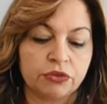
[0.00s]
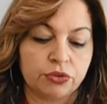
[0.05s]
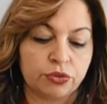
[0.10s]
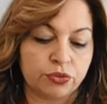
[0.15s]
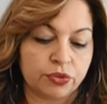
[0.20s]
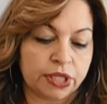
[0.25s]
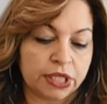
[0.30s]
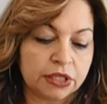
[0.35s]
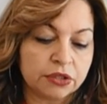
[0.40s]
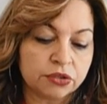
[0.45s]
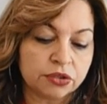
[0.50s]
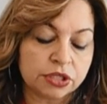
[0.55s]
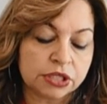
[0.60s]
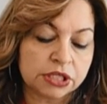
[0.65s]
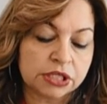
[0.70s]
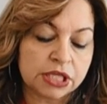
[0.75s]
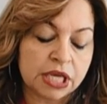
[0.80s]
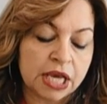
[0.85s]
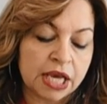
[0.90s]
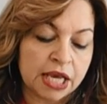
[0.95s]
The
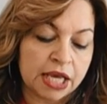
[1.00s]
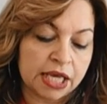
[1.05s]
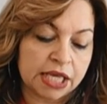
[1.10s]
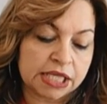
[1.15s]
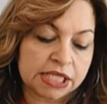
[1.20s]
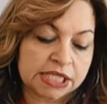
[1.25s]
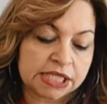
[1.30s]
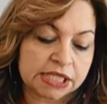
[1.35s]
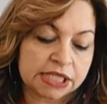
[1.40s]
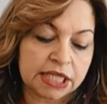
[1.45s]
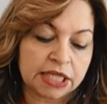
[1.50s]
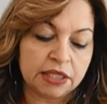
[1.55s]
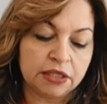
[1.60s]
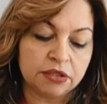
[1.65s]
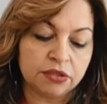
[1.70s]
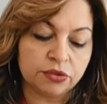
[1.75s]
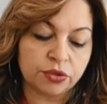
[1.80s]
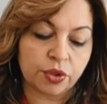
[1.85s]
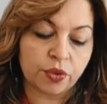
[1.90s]
realtor is still